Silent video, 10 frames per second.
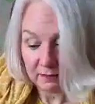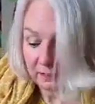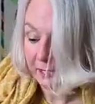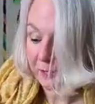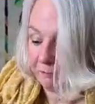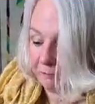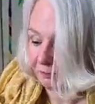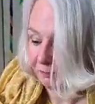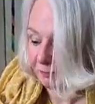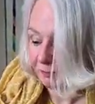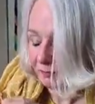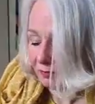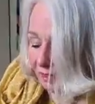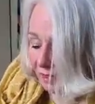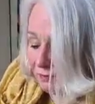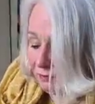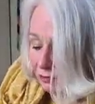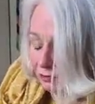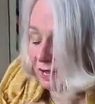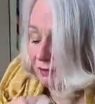Yeah. And if you
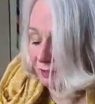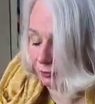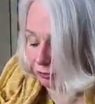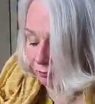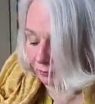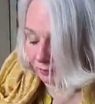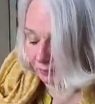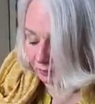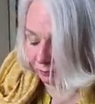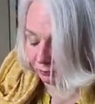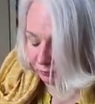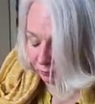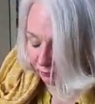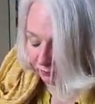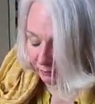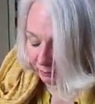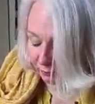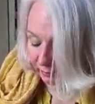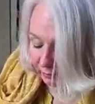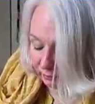do have any trouble with it going through the
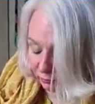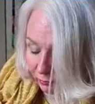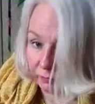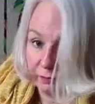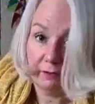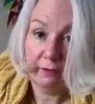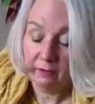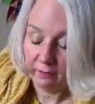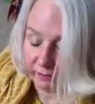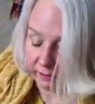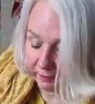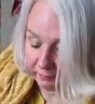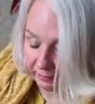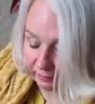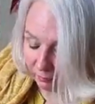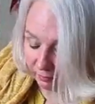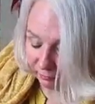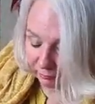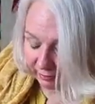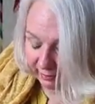fabric at all, a little bit of
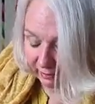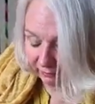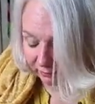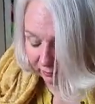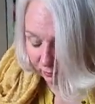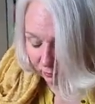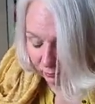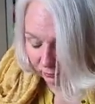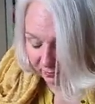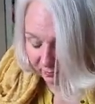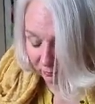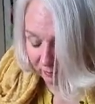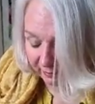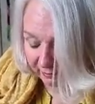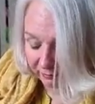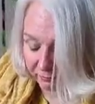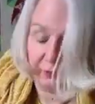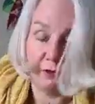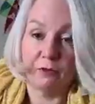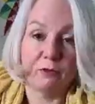Thread Heaven or beeswax,
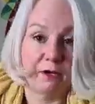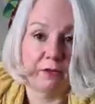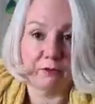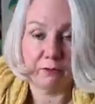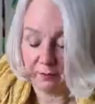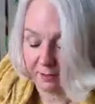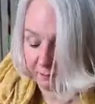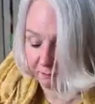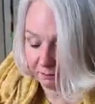run your thread through that.